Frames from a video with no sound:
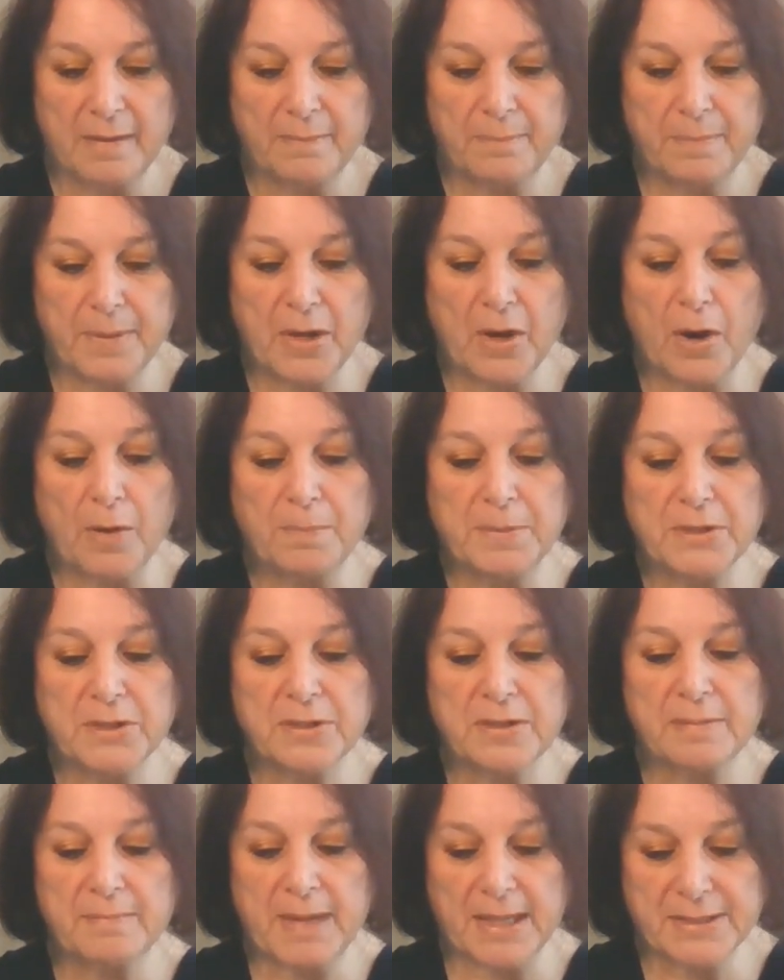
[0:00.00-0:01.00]
Be open
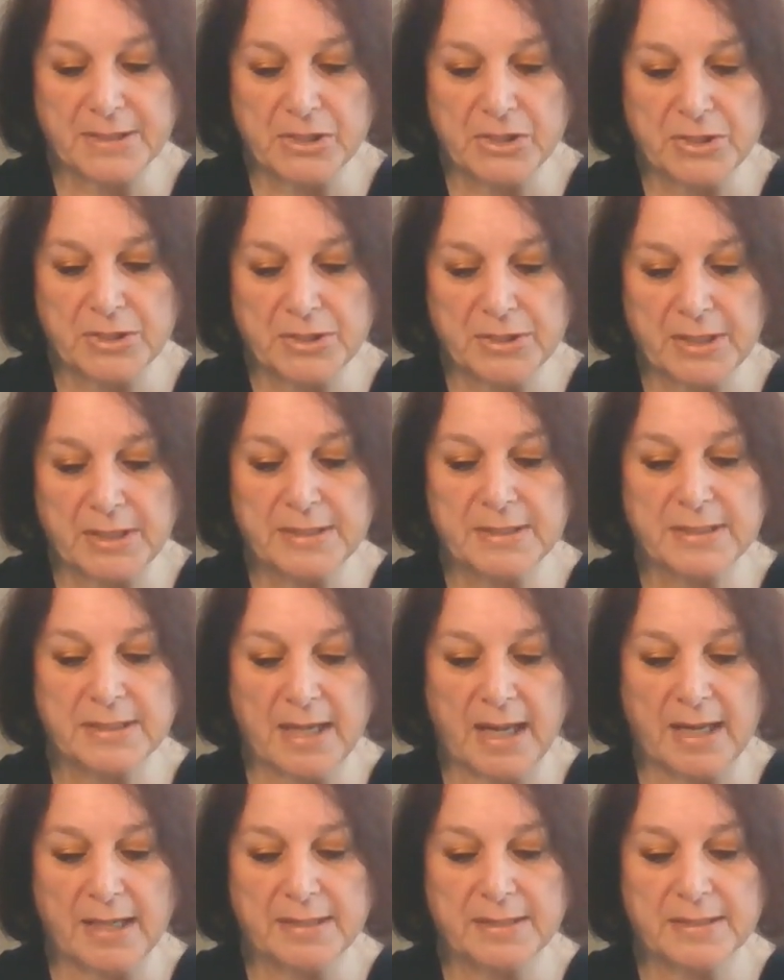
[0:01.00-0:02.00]
to the messages and
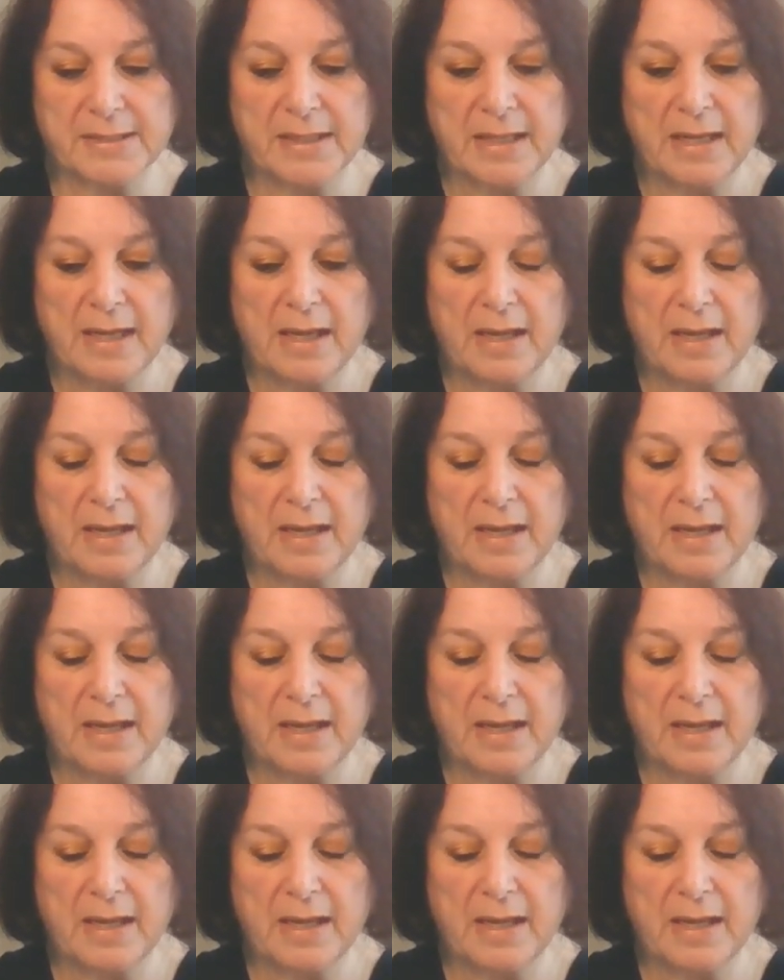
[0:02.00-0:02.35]
signs